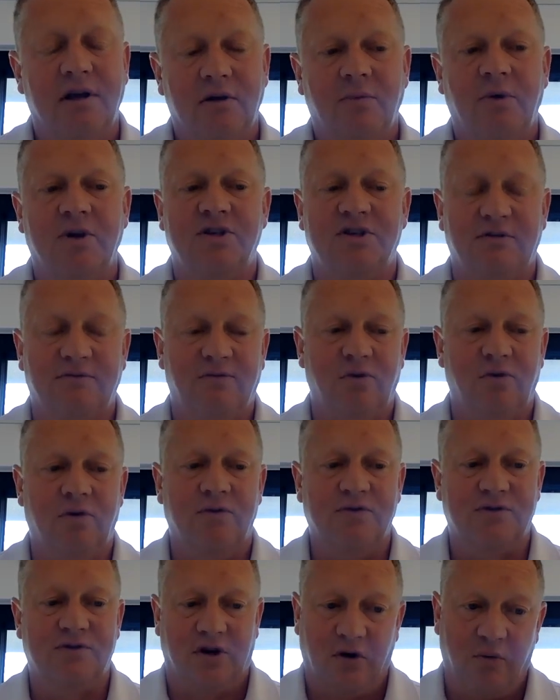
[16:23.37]
which
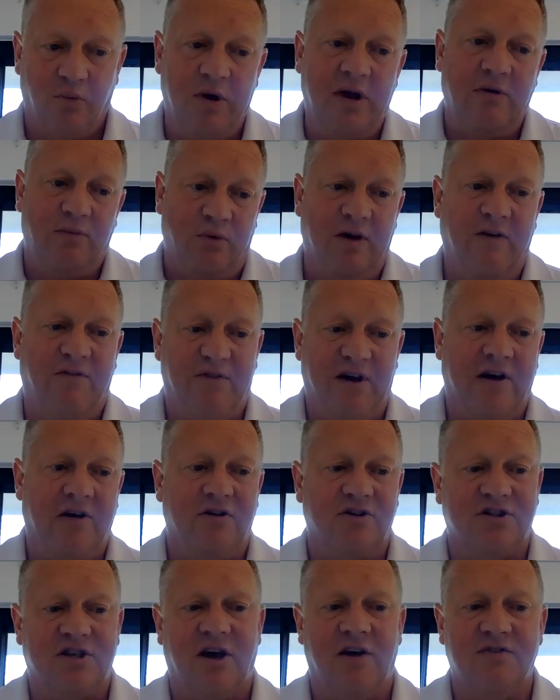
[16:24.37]
involves, you know, we found
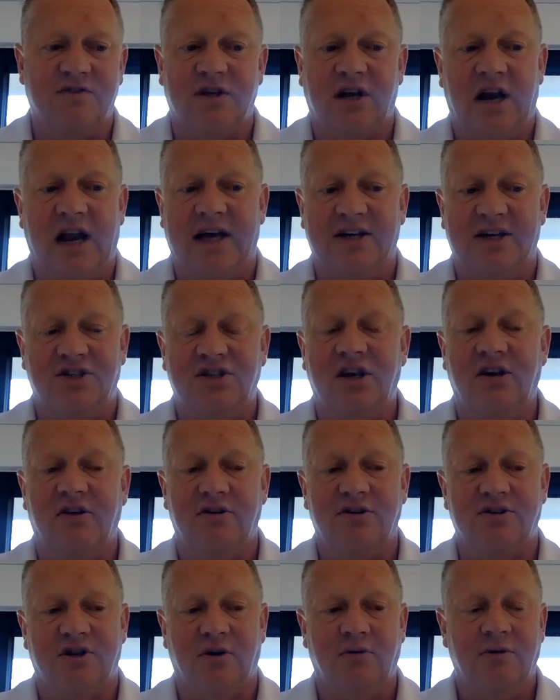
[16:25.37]
ourselves in the last
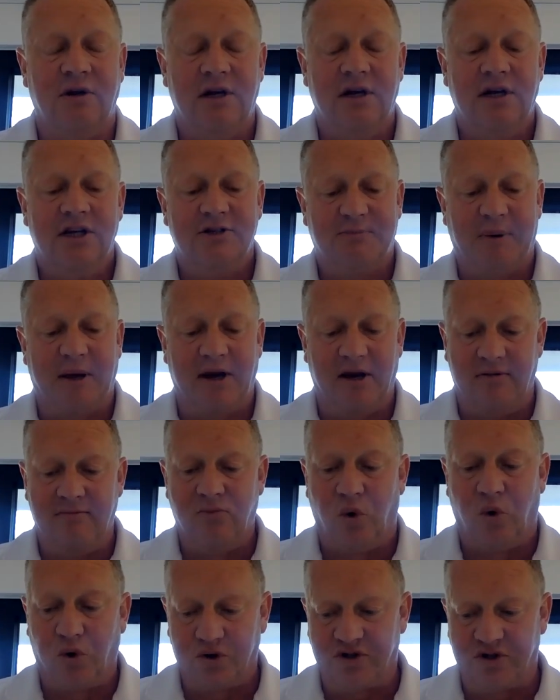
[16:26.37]
year or so spending
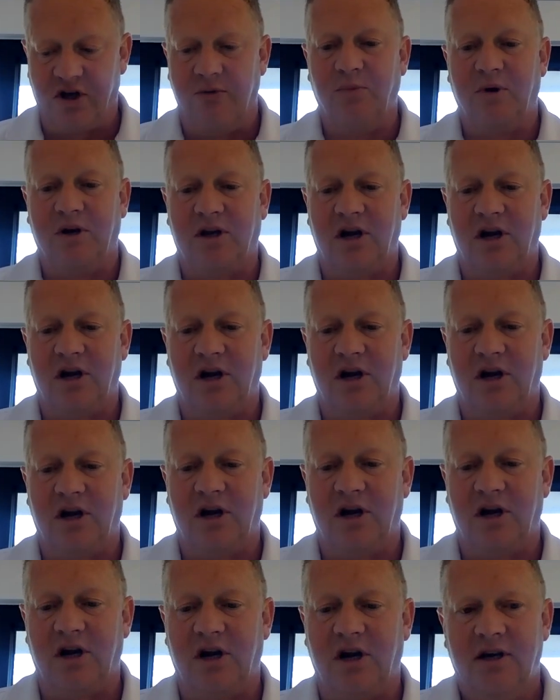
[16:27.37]
more time with
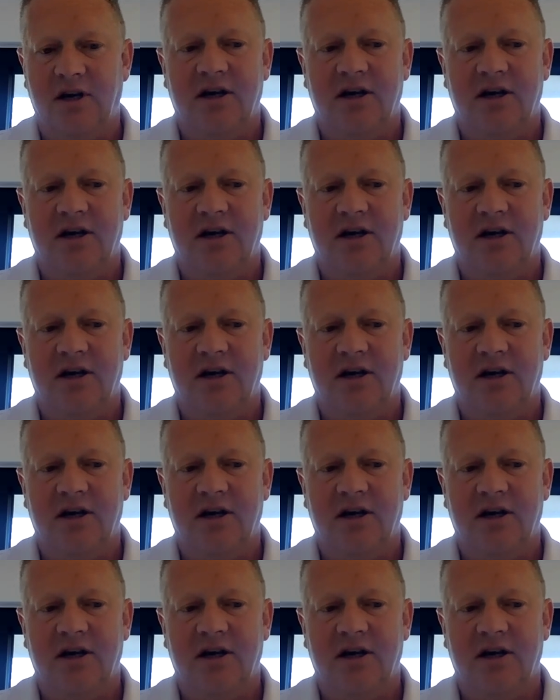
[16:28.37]
clients,